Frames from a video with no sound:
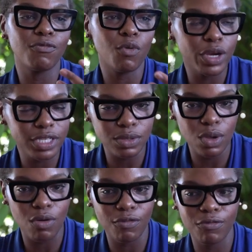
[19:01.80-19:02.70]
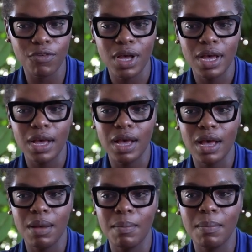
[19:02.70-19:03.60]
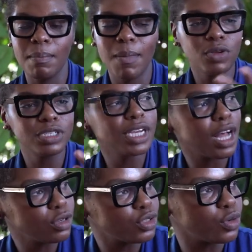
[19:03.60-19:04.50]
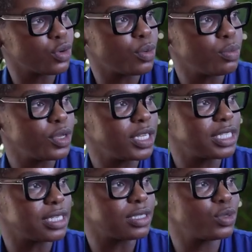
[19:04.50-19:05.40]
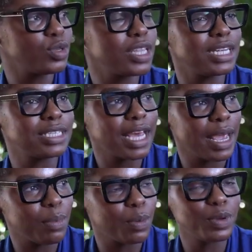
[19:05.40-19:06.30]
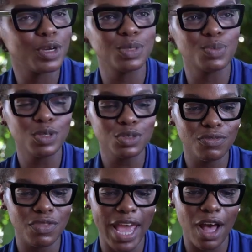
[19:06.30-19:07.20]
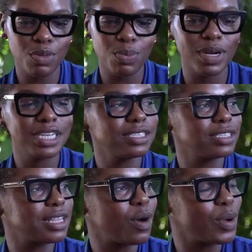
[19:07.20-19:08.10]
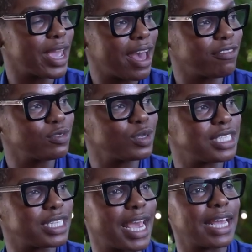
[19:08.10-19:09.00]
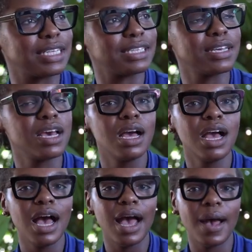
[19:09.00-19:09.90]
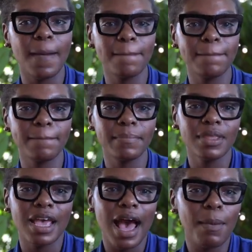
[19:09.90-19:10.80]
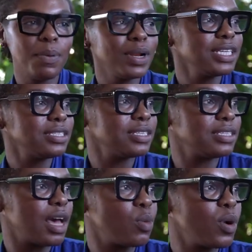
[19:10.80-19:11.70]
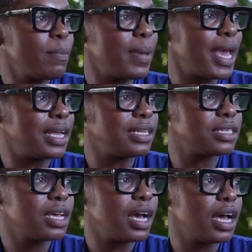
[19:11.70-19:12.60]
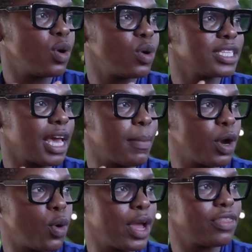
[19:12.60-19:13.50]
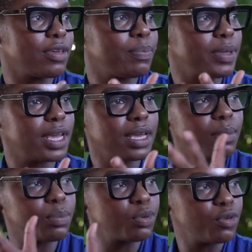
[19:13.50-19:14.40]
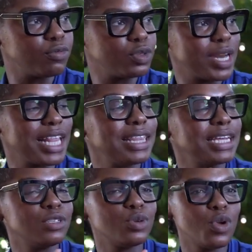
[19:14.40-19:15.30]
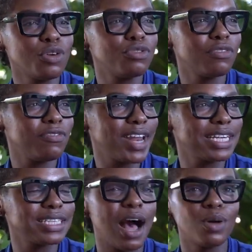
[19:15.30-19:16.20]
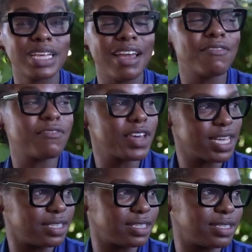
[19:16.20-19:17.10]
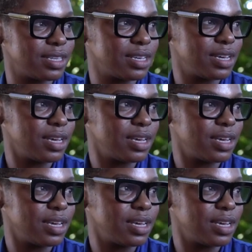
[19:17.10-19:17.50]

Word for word: voice of um, multicultural communities to the table because most of the health policies that we have to date um, are policies that were made a long time ago and they're being improved on and they do not reflect how diverse